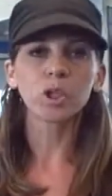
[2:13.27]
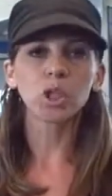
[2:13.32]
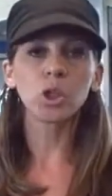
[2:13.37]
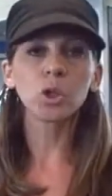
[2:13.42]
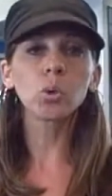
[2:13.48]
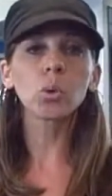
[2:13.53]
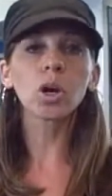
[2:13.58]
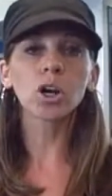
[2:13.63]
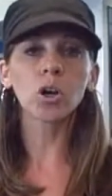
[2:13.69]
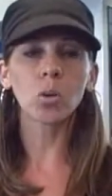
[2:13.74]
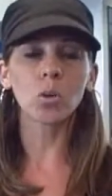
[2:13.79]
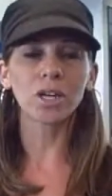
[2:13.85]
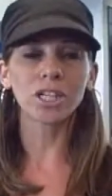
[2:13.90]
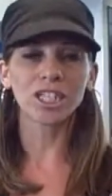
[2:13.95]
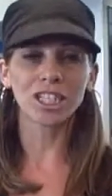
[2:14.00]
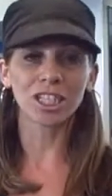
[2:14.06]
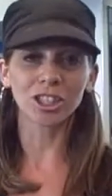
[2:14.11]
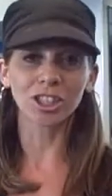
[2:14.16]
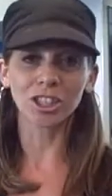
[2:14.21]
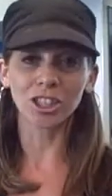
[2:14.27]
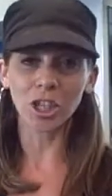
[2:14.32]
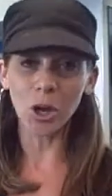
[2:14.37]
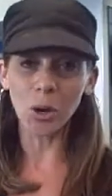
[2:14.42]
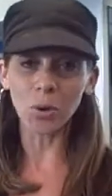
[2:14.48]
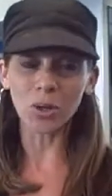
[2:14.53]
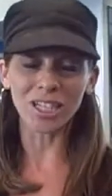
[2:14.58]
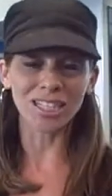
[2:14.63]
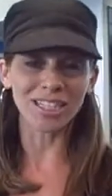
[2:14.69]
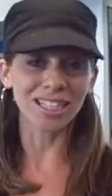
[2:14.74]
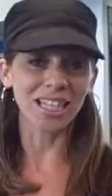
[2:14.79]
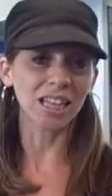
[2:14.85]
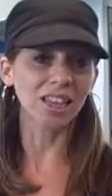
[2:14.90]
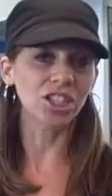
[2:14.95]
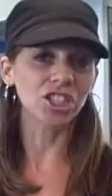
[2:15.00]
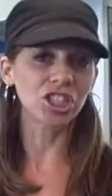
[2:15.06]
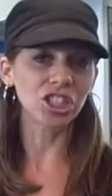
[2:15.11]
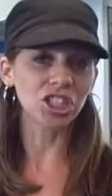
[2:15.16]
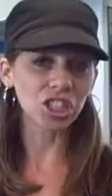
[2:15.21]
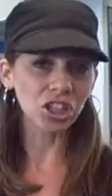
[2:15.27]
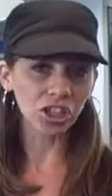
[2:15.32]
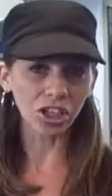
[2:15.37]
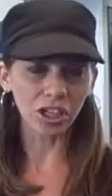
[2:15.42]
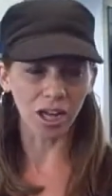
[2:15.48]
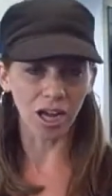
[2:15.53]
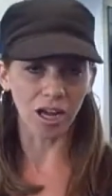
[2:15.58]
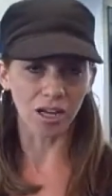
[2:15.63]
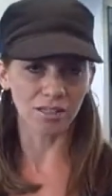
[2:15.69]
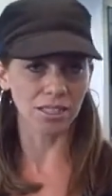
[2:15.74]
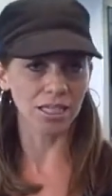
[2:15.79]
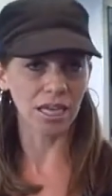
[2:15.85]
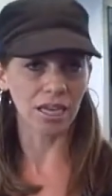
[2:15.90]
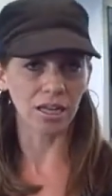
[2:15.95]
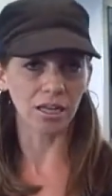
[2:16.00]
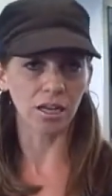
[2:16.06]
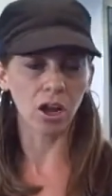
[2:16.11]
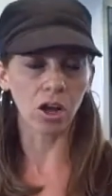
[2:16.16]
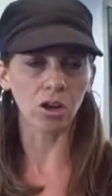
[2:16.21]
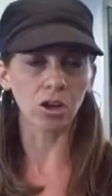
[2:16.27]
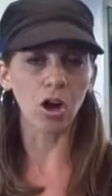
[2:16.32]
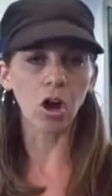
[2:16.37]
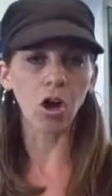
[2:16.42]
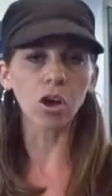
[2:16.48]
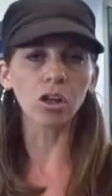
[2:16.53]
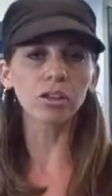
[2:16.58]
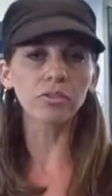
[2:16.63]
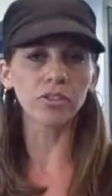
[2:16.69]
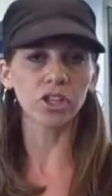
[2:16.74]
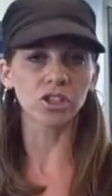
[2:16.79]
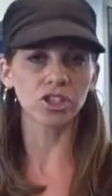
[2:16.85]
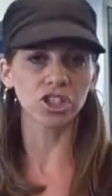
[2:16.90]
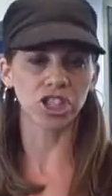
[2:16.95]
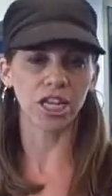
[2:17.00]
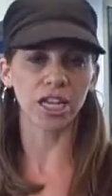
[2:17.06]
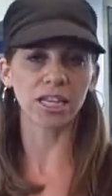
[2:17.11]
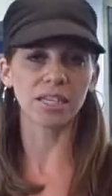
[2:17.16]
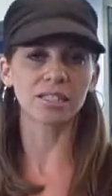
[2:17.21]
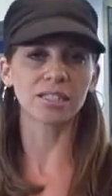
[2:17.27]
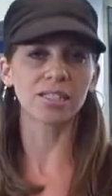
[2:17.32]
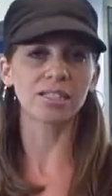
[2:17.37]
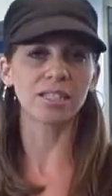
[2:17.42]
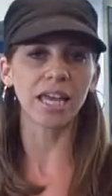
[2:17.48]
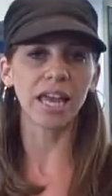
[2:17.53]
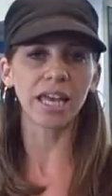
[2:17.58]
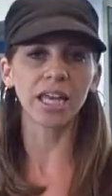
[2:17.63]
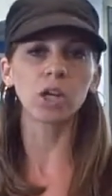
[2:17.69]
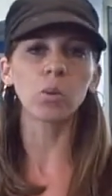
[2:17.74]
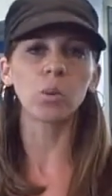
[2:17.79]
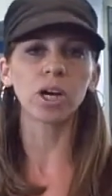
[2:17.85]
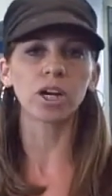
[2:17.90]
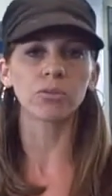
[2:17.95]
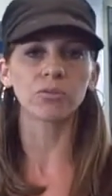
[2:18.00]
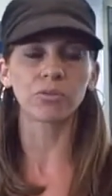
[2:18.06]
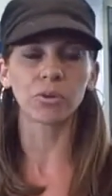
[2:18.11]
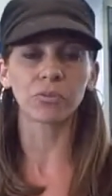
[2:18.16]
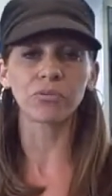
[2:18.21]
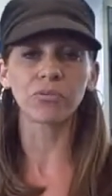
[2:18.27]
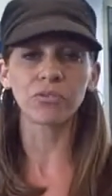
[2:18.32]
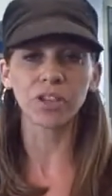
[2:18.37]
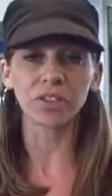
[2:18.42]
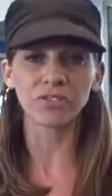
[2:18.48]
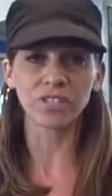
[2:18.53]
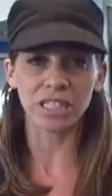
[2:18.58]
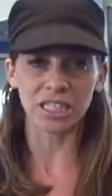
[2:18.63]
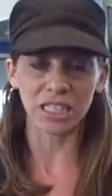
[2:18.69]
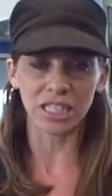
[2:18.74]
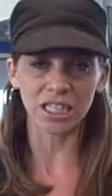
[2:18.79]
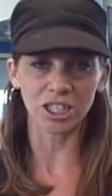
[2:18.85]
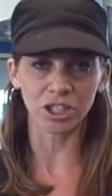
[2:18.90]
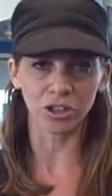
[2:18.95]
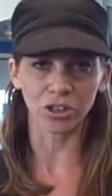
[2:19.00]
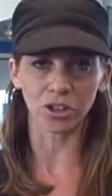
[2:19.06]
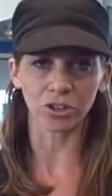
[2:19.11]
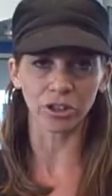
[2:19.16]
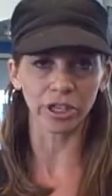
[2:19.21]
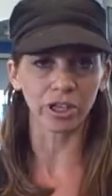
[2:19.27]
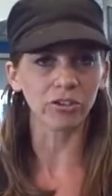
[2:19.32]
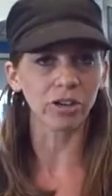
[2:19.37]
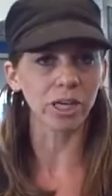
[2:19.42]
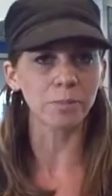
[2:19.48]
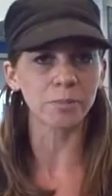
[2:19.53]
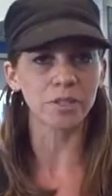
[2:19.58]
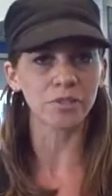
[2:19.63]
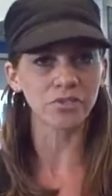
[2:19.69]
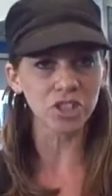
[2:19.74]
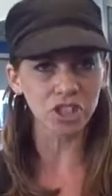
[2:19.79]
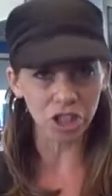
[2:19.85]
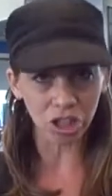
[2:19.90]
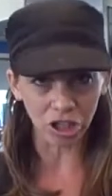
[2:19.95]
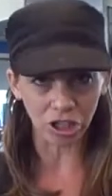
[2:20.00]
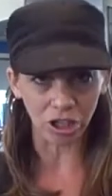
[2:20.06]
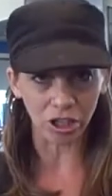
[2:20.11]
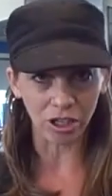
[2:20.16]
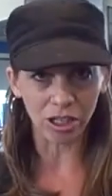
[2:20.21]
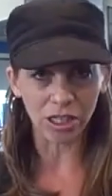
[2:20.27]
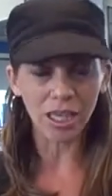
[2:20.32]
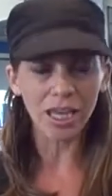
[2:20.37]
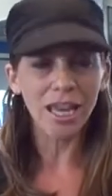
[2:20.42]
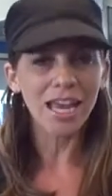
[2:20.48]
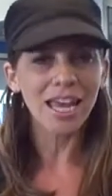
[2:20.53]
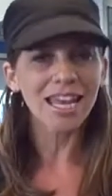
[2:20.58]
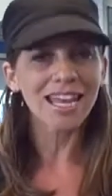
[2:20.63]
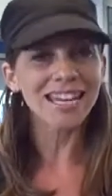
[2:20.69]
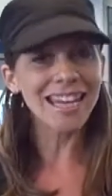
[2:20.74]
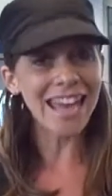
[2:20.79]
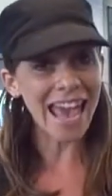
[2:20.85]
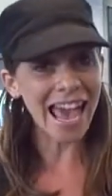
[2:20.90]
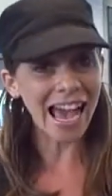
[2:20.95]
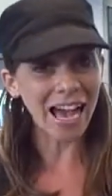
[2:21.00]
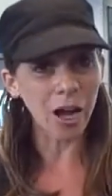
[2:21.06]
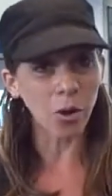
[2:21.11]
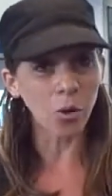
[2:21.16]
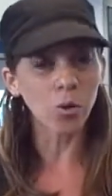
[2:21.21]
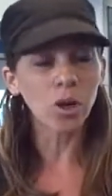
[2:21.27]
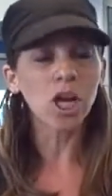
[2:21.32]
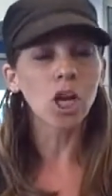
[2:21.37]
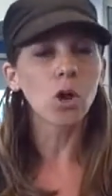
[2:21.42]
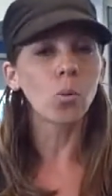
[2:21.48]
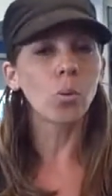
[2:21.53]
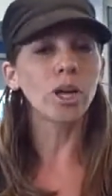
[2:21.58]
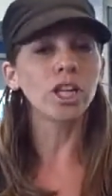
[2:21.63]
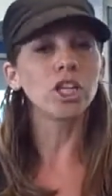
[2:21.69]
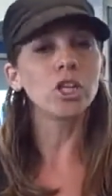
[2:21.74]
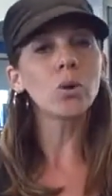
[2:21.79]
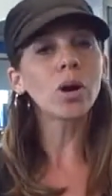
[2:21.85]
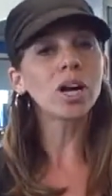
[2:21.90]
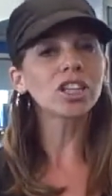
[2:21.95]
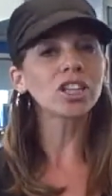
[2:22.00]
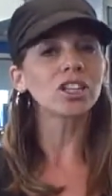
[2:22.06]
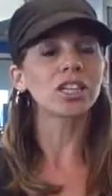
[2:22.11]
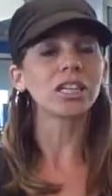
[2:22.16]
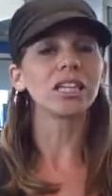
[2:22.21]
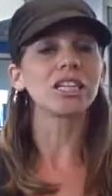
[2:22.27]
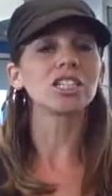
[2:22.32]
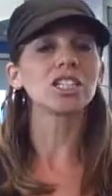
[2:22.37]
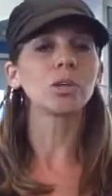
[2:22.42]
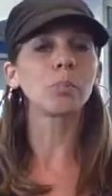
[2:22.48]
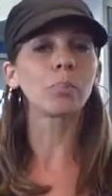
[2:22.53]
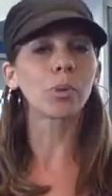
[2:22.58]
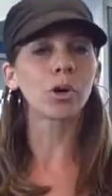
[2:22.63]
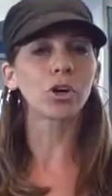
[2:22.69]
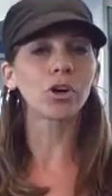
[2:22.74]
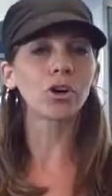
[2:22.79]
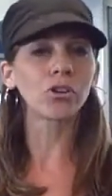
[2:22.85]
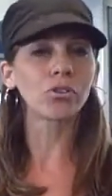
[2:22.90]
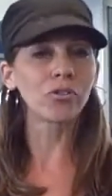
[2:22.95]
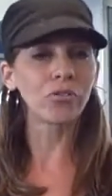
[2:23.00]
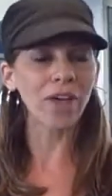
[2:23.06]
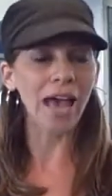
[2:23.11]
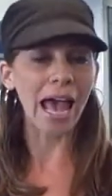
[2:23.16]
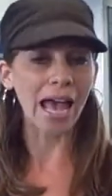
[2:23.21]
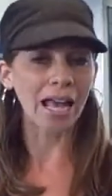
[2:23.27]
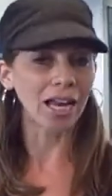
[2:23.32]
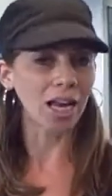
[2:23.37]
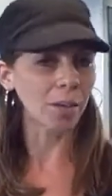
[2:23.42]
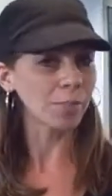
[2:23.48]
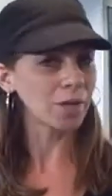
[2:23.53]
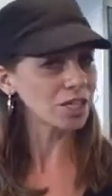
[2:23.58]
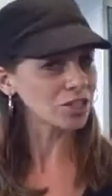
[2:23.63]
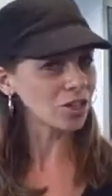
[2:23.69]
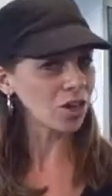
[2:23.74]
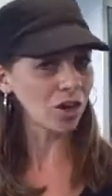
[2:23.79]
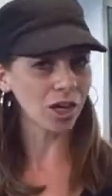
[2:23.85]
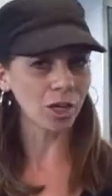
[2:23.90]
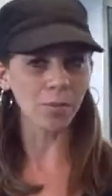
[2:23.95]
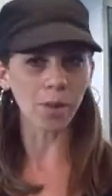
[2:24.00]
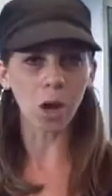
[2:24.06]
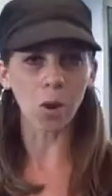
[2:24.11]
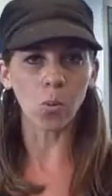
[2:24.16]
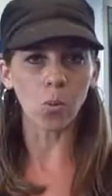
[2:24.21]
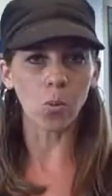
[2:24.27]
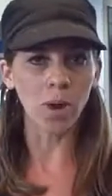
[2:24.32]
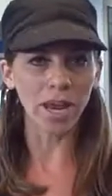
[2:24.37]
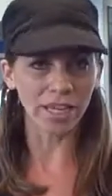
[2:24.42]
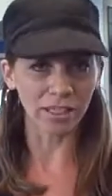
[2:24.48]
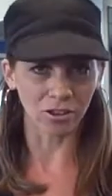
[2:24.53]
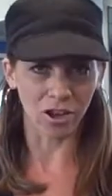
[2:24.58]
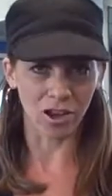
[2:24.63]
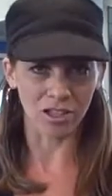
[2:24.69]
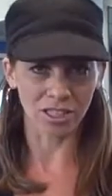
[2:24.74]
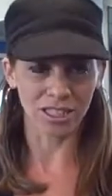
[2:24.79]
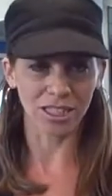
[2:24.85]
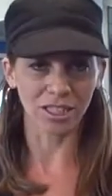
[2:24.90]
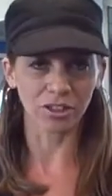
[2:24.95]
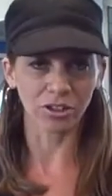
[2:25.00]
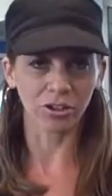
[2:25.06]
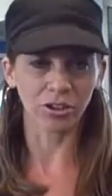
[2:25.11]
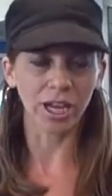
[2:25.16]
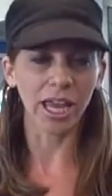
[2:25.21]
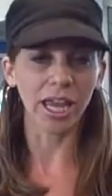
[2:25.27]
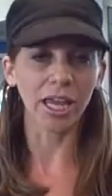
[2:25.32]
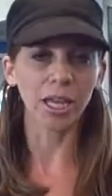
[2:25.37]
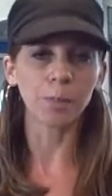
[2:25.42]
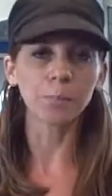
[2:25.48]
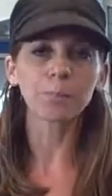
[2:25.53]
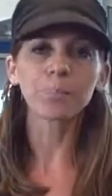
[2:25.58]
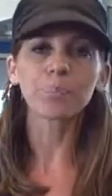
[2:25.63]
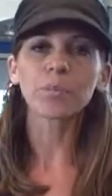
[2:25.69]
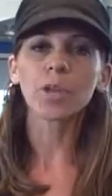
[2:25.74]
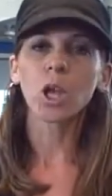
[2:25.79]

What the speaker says: you are going to notice that the sugar content on all of those shakes is anywhere from 15 to 30 grams of sugar. Now, when you are looking to burn fat, I'm not talking about weight loss here, okay?